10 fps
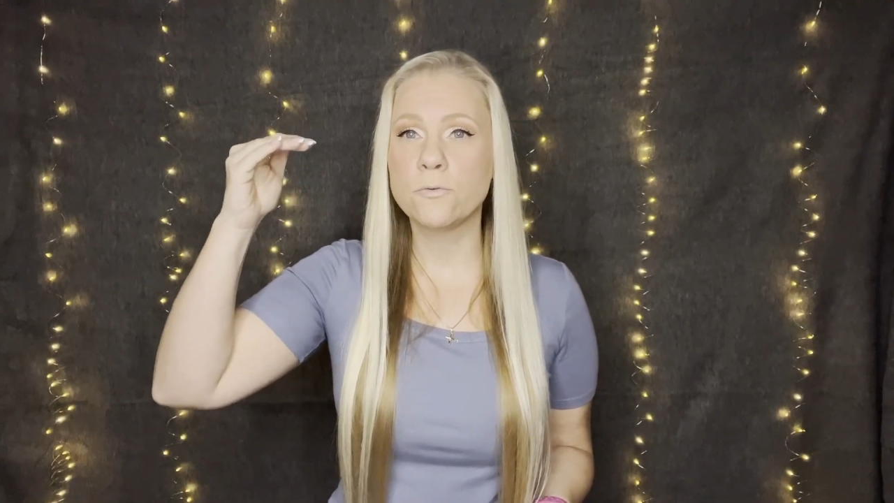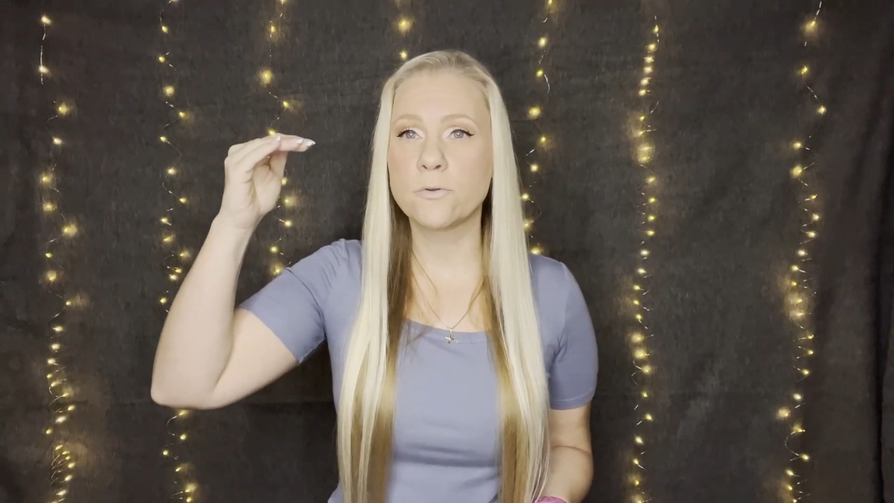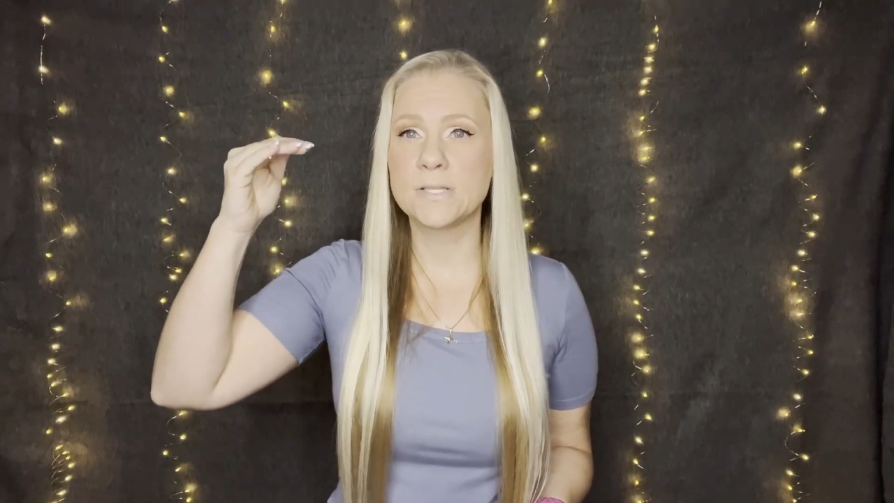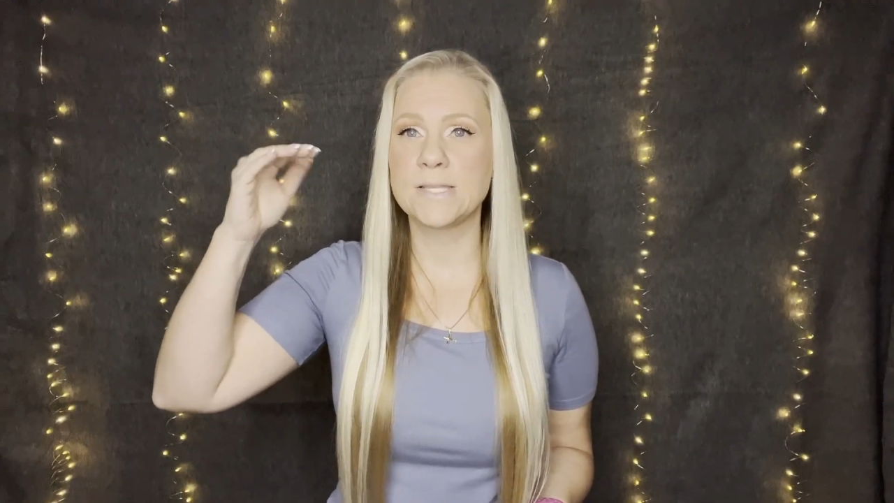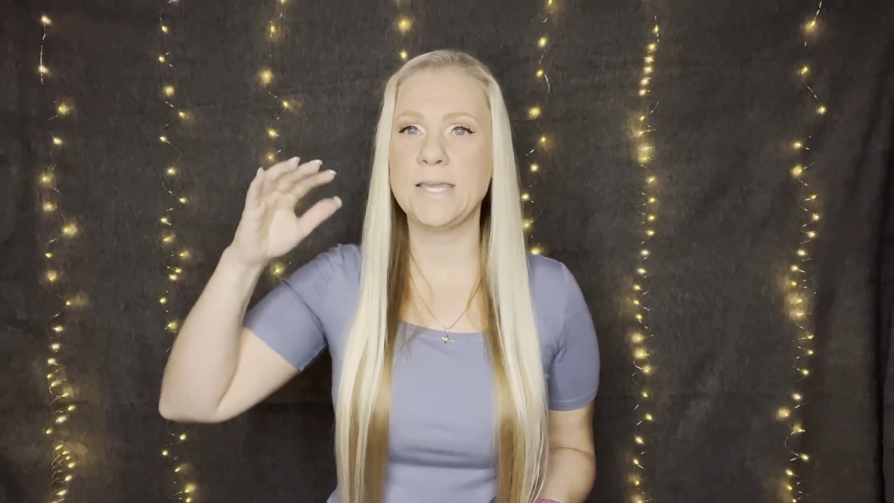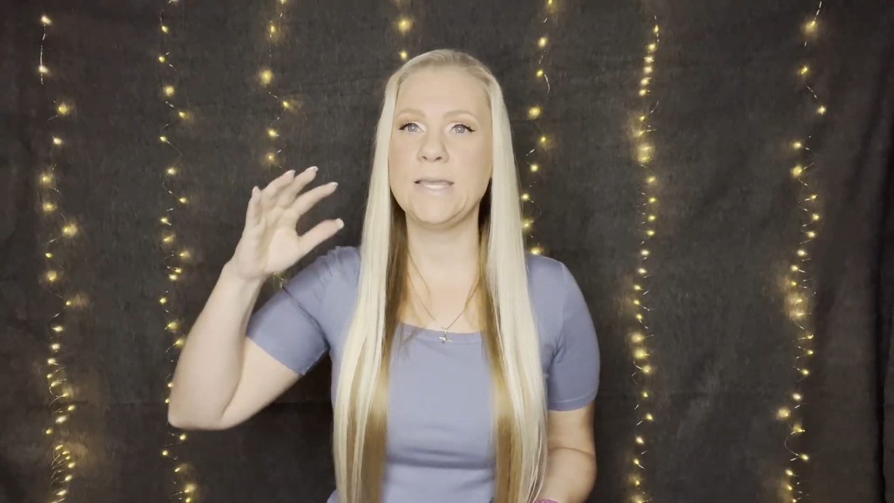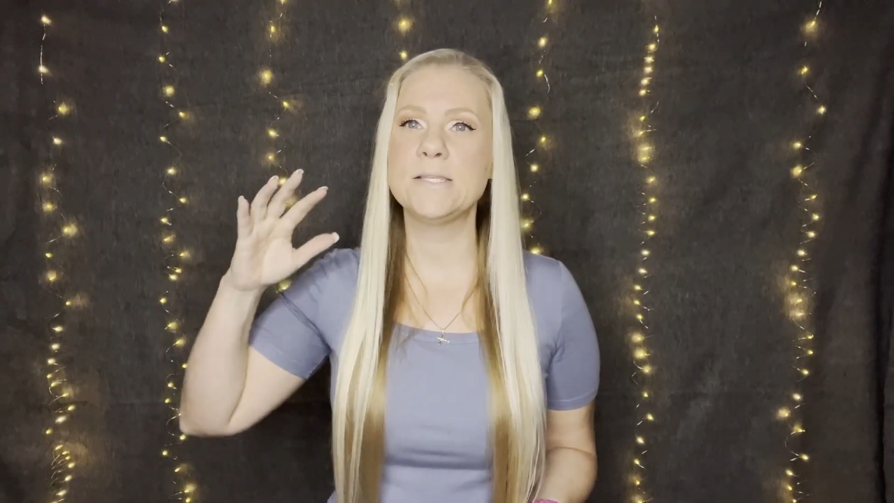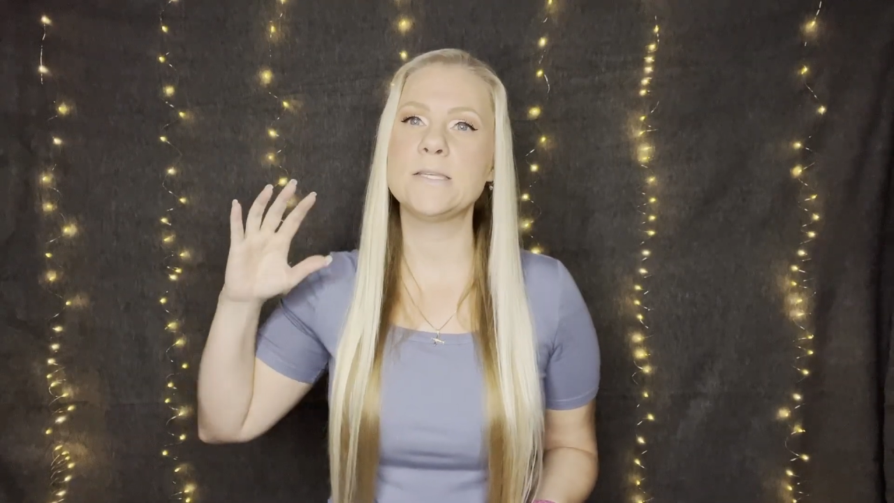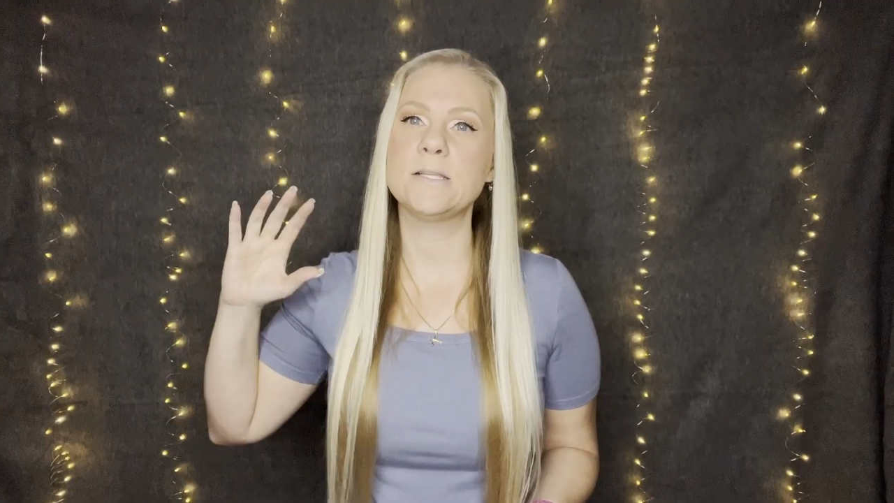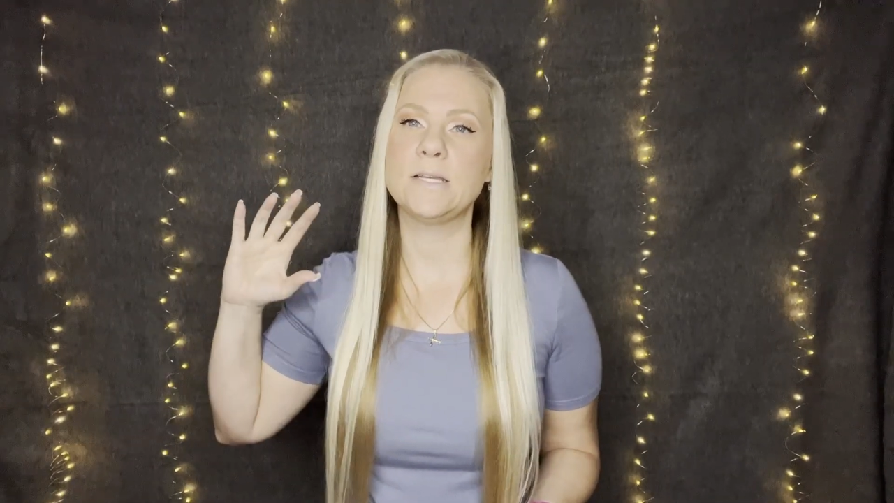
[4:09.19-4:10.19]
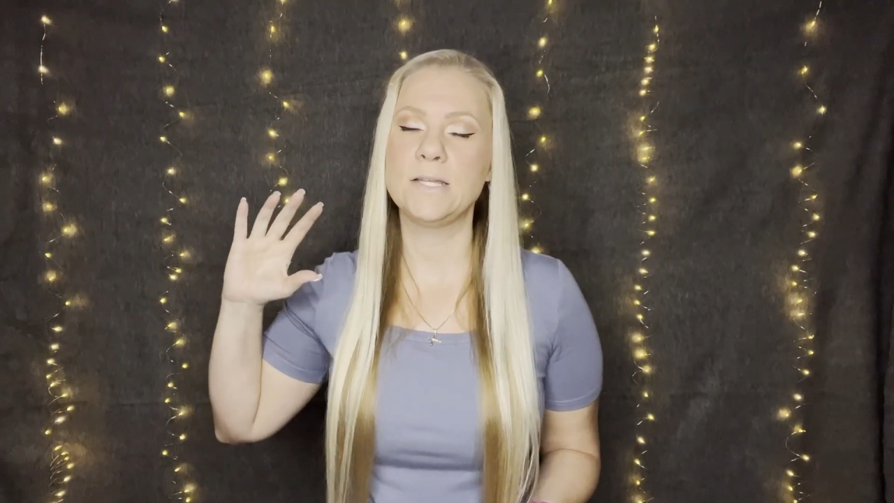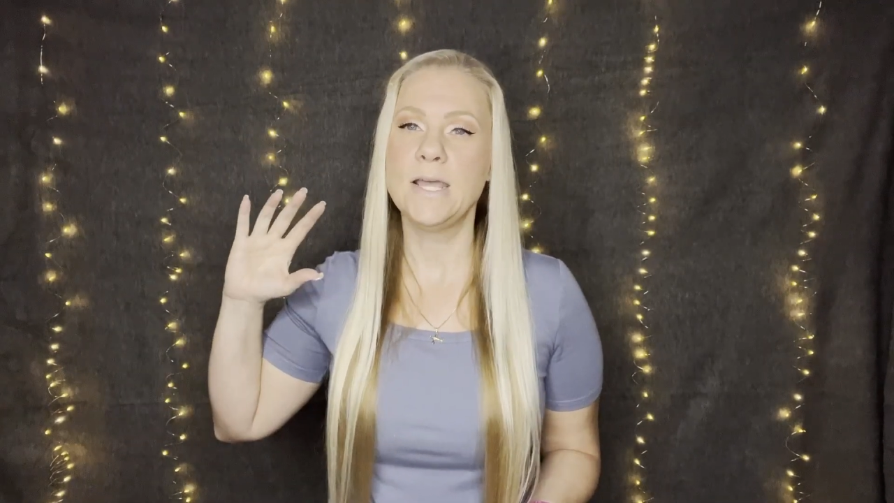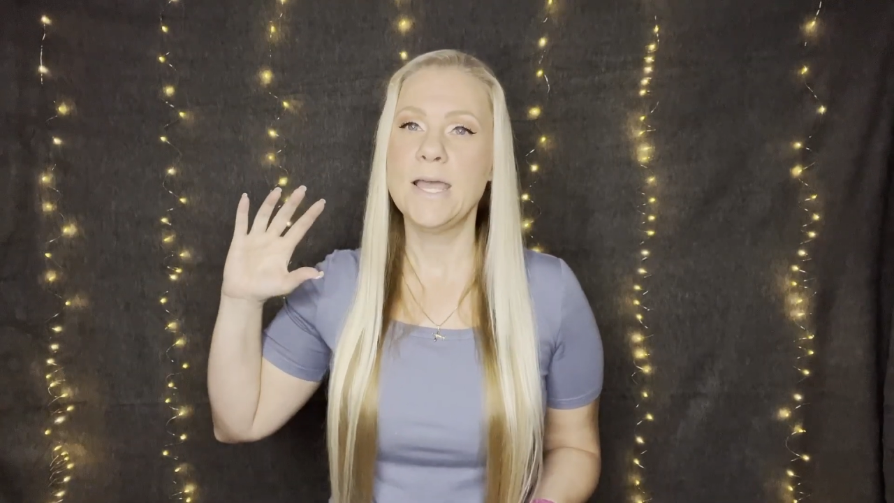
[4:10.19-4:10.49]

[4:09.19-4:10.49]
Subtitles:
because the insulin